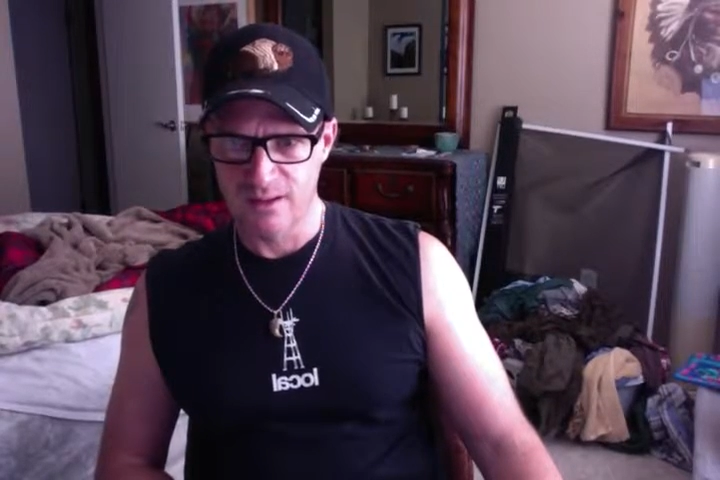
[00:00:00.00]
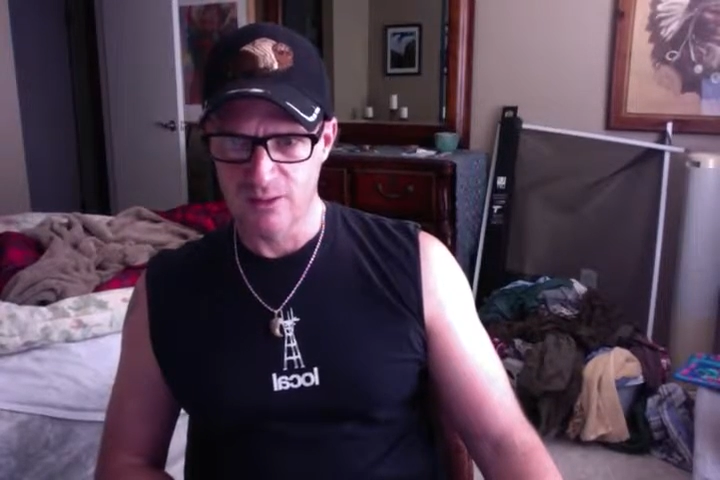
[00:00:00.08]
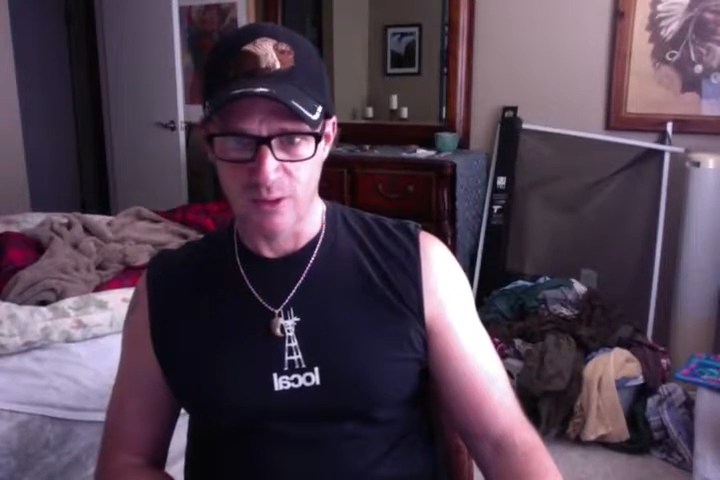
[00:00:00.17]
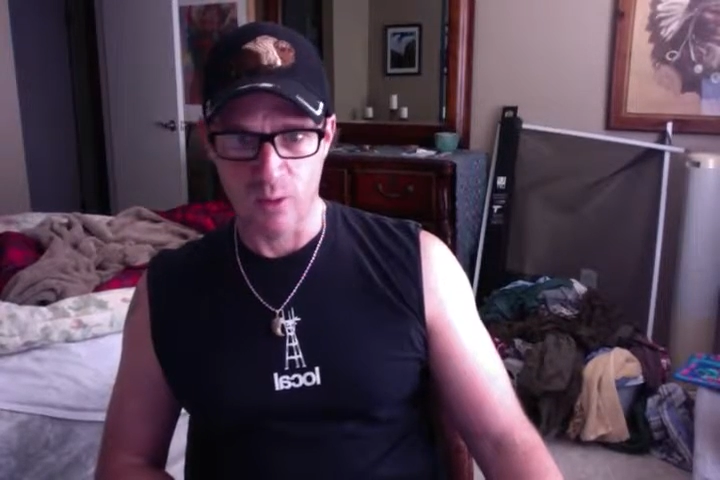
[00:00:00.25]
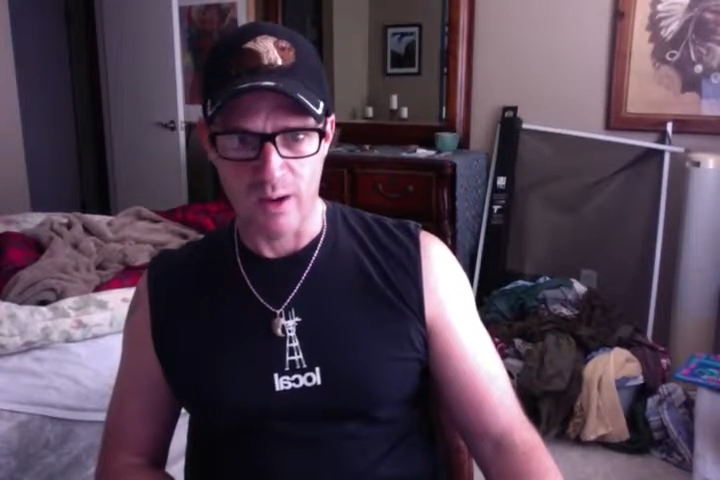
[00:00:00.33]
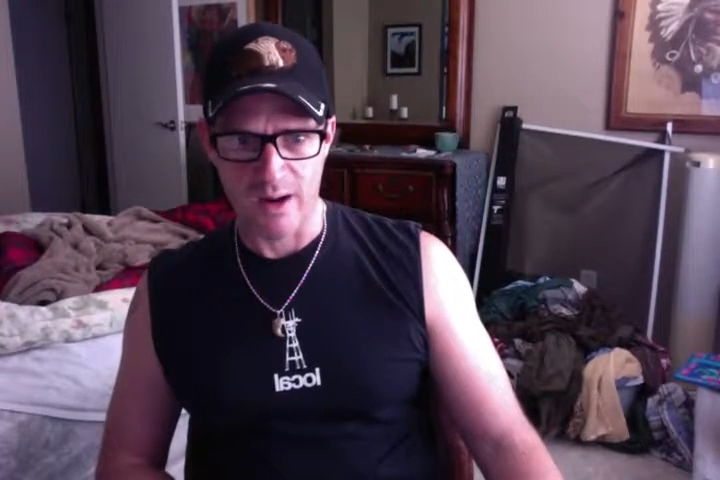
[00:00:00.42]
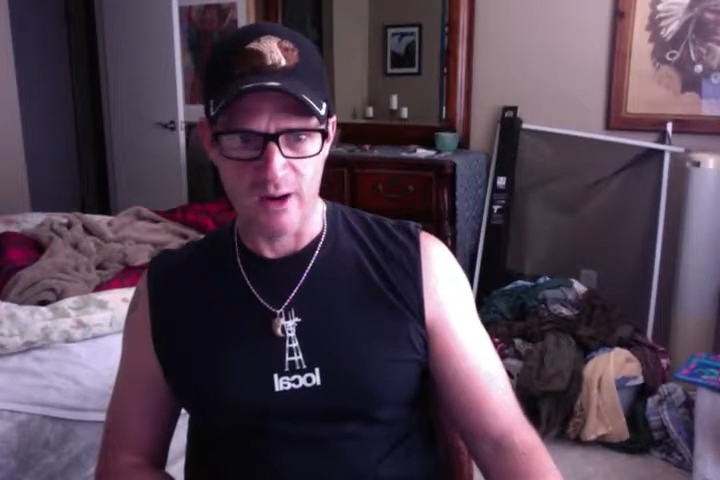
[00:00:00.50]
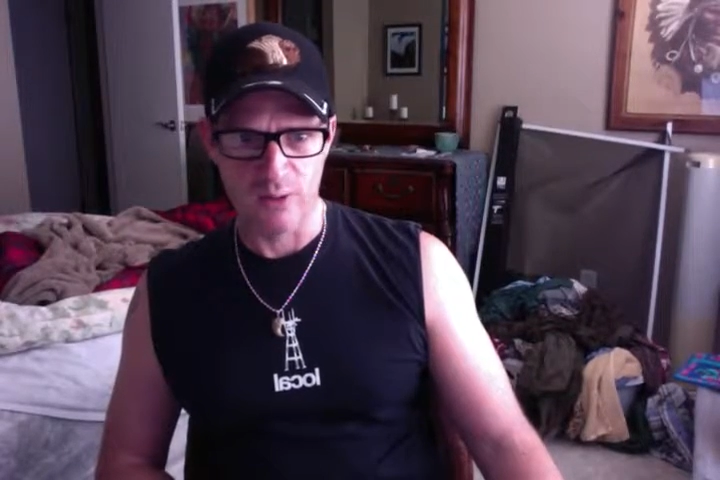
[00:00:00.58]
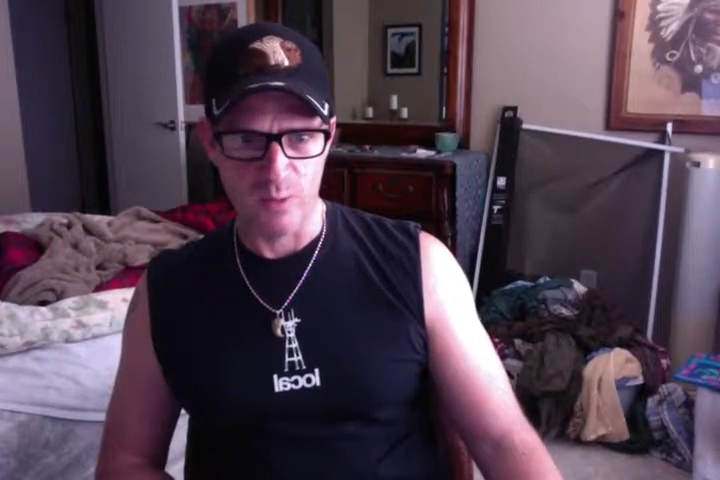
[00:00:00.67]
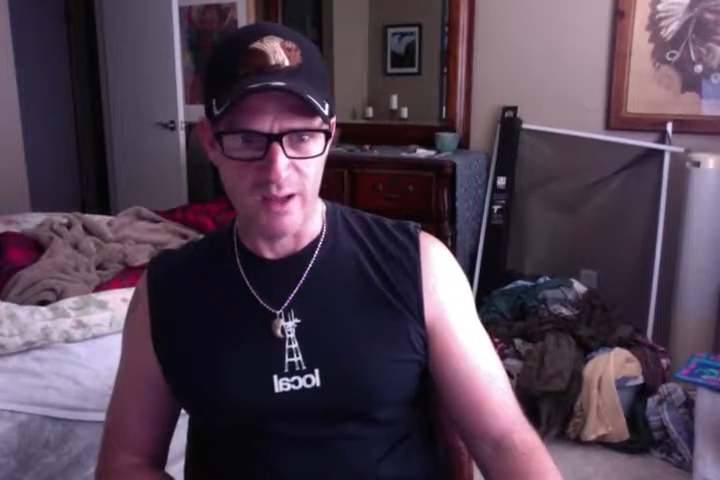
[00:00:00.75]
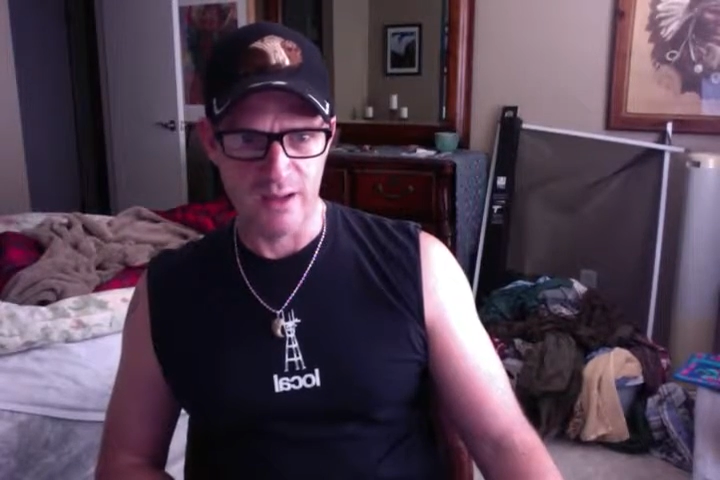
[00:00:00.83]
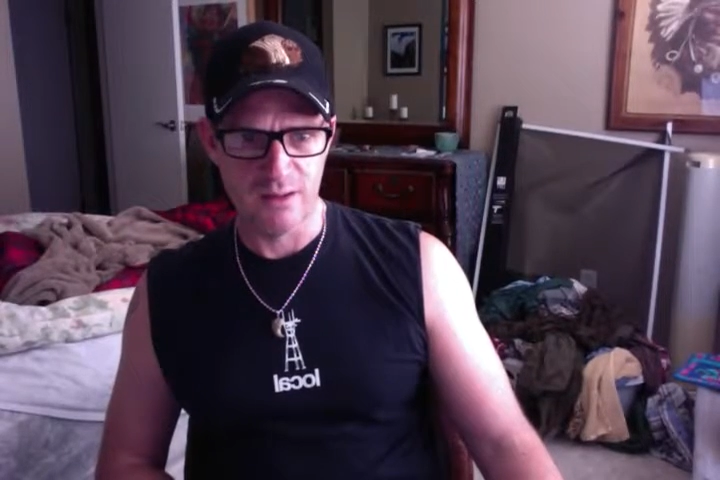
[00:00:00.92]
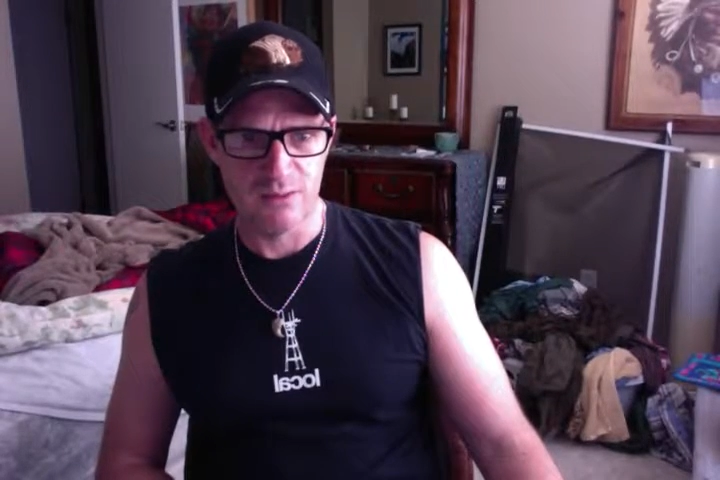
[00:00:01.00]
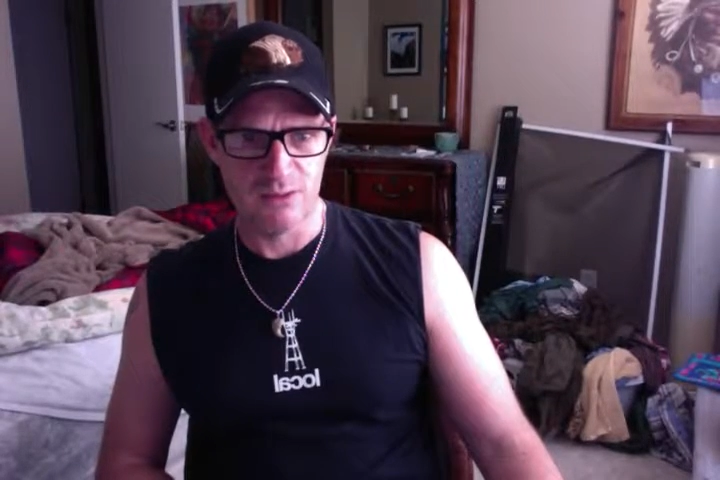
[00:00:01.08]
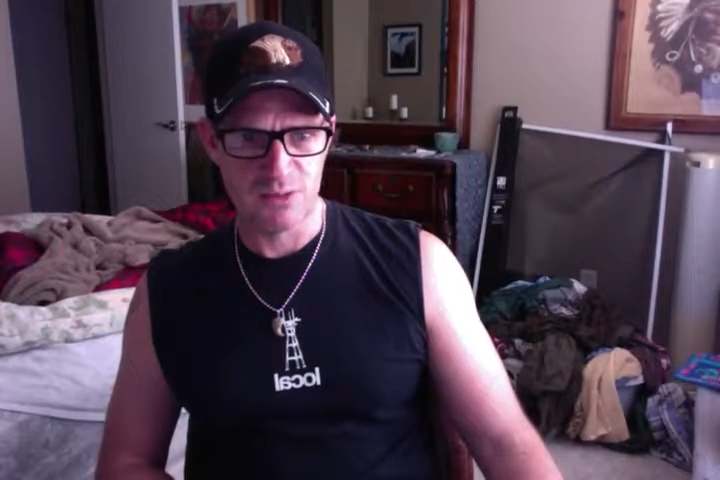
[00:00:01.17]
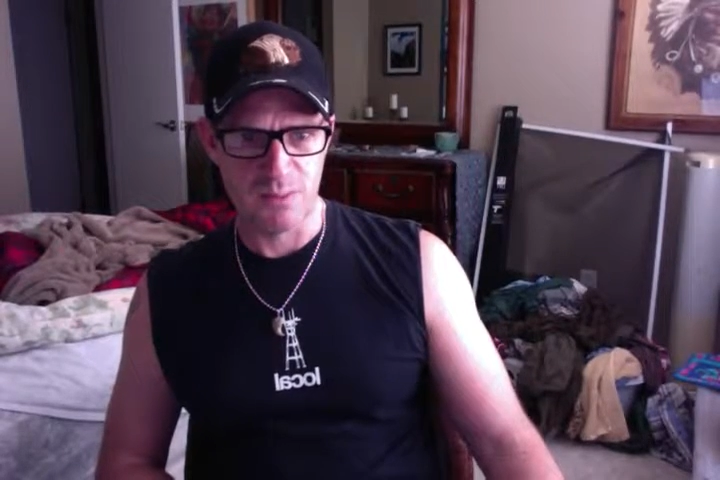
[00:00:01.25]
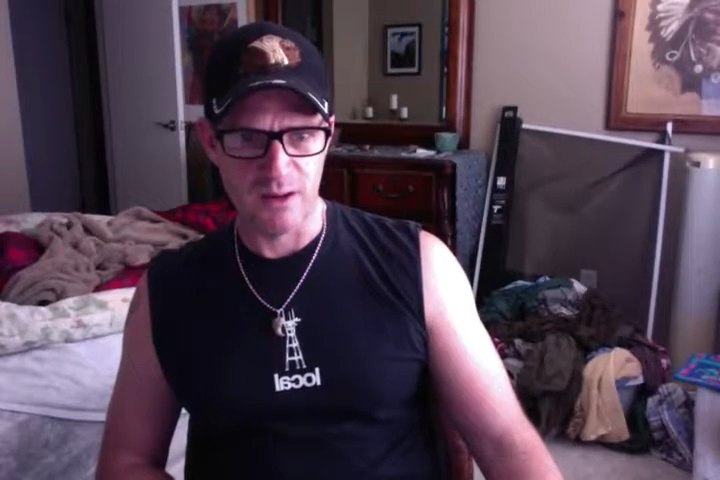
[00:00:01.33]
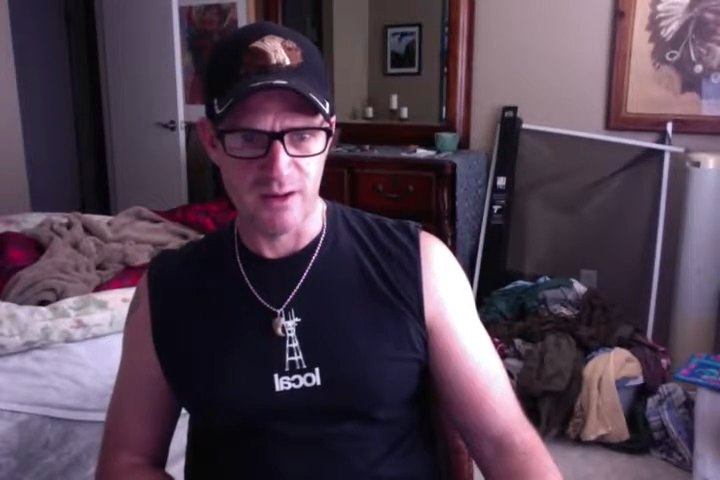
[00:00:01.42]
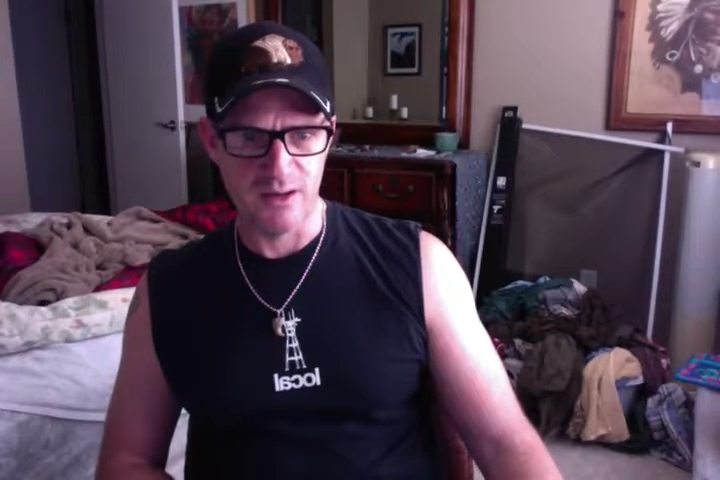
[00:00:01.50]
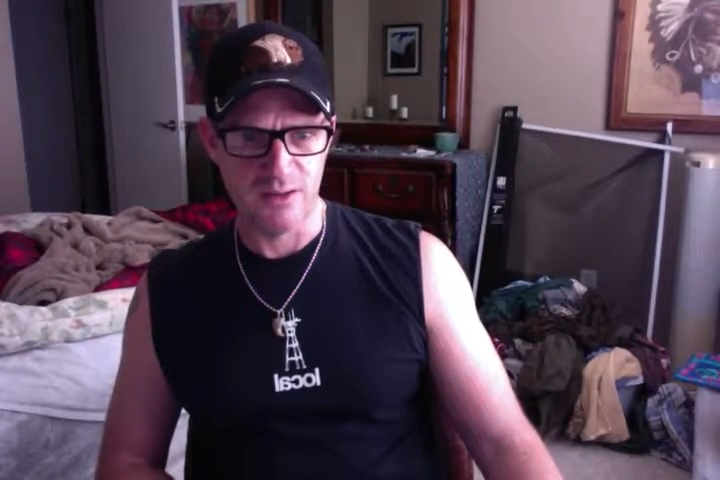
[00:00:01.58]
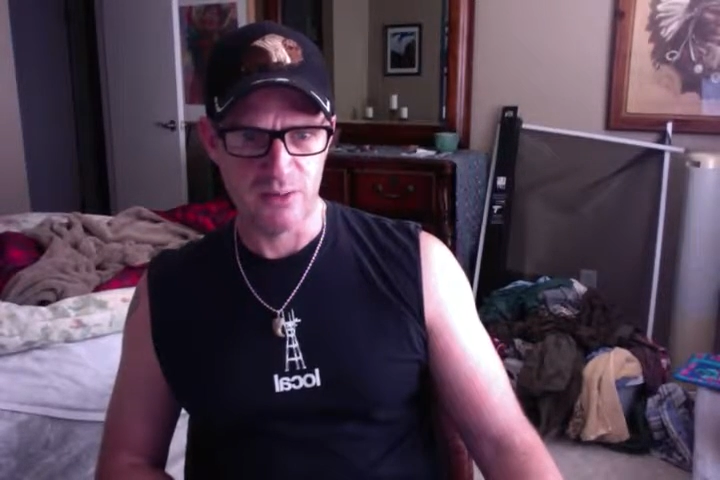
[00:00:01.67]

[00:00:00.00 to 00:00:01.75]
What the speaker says: required when responding